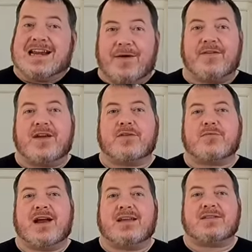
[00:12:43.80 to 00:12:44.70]
Now we've got the
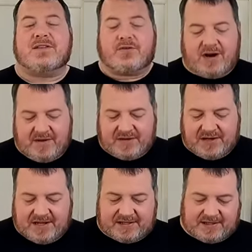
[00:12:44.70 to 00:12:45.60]
rice and the gravy
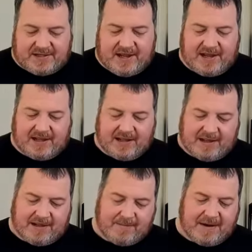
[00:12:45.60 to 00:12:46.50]
tasted.
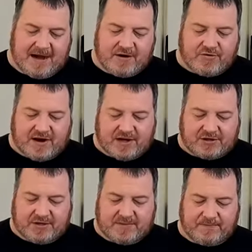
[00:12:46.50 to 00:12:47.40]
The main
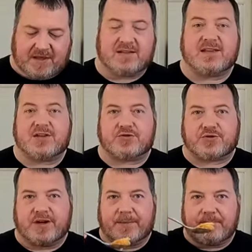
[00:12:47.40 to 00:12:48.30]
attraction is that
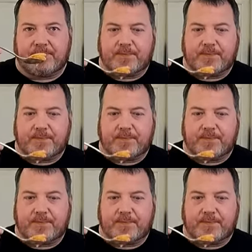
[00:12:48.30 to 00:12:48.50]
shrimp.